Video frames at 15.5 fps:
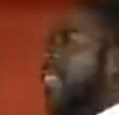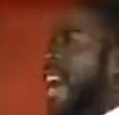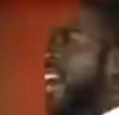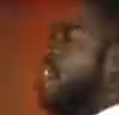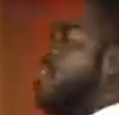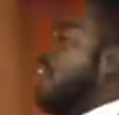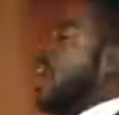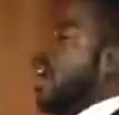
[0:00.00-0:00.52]

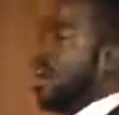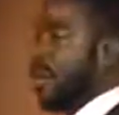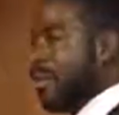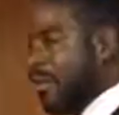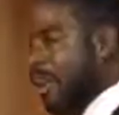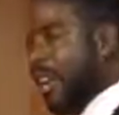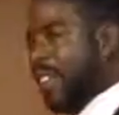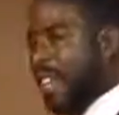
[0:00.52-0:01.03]
not known
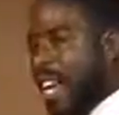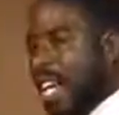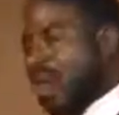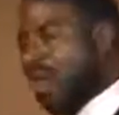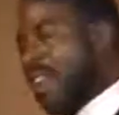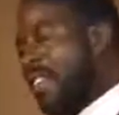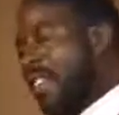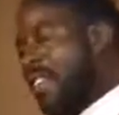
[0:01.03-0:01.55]
for his
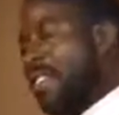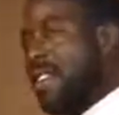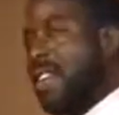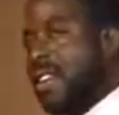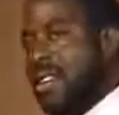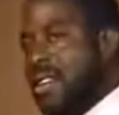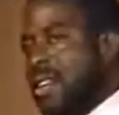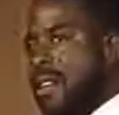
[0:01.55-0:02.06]
eloquence
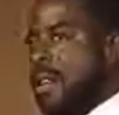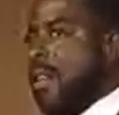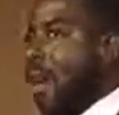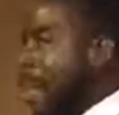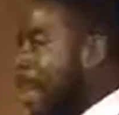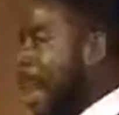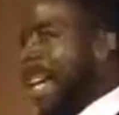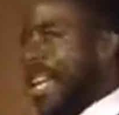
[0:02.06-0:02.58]

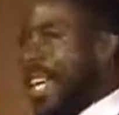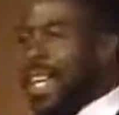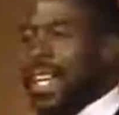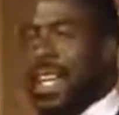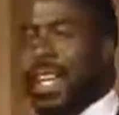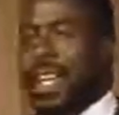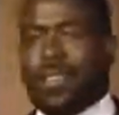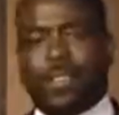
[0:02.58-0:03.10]
or making
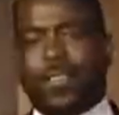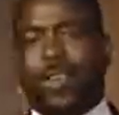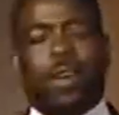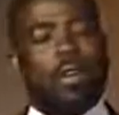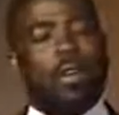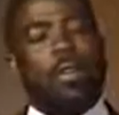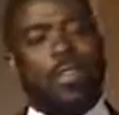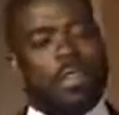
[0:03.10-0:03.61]
any
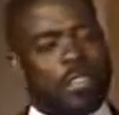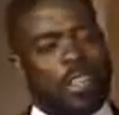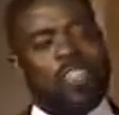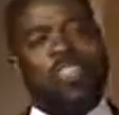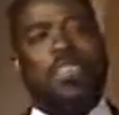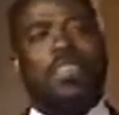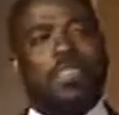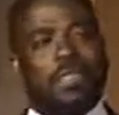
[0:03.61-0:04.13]
historical
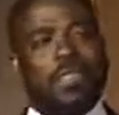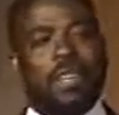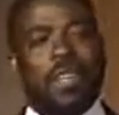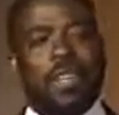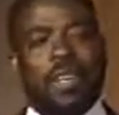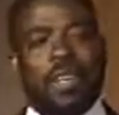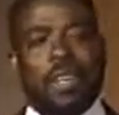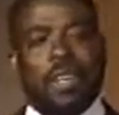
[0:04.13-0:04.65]
decisions,
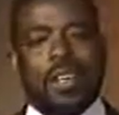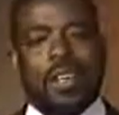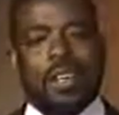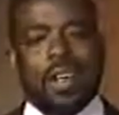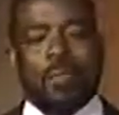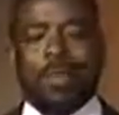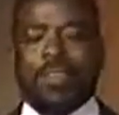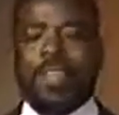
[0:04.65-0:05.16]

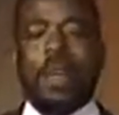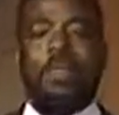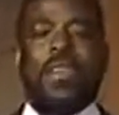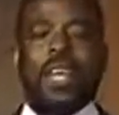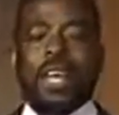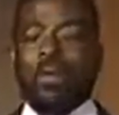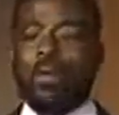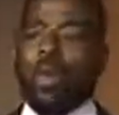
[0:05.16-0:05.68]
but
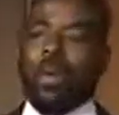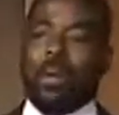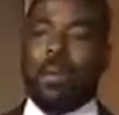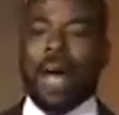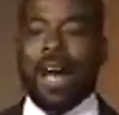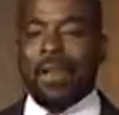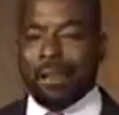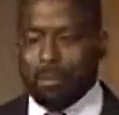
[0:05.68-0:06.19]
something he wrote
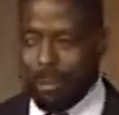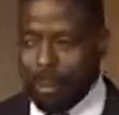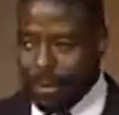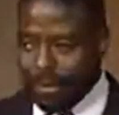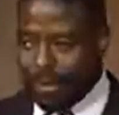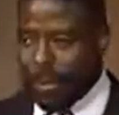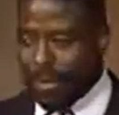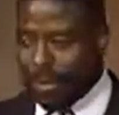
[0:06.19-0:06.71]
about
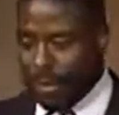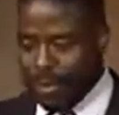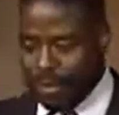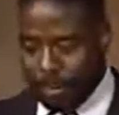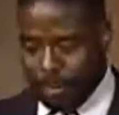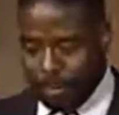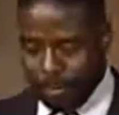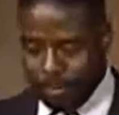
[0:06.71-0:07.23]

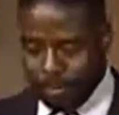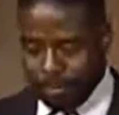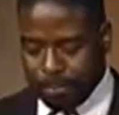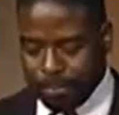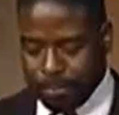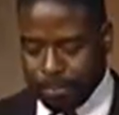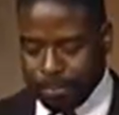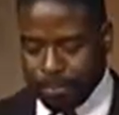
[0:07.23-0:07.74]
persistence.
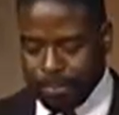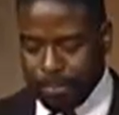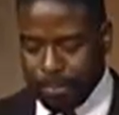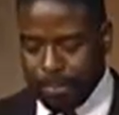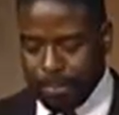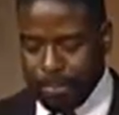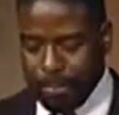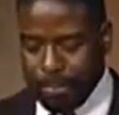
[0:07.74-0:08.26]

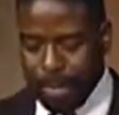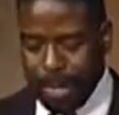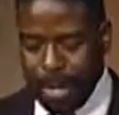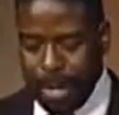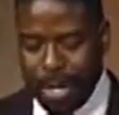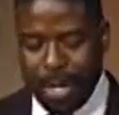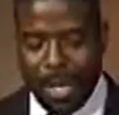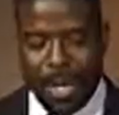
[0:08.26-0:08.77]

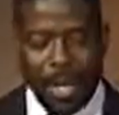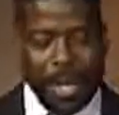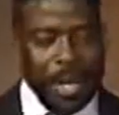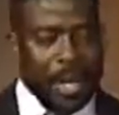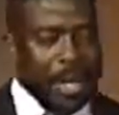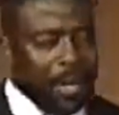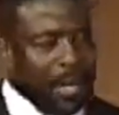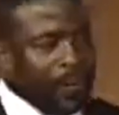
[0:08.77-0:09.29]

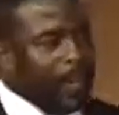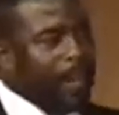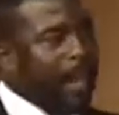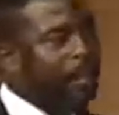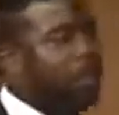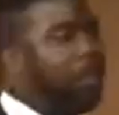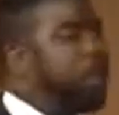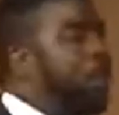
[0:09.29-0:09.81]
And he
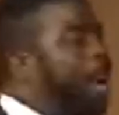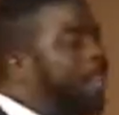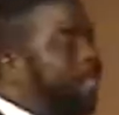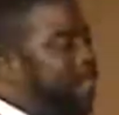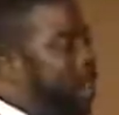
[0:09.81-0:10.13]
says, press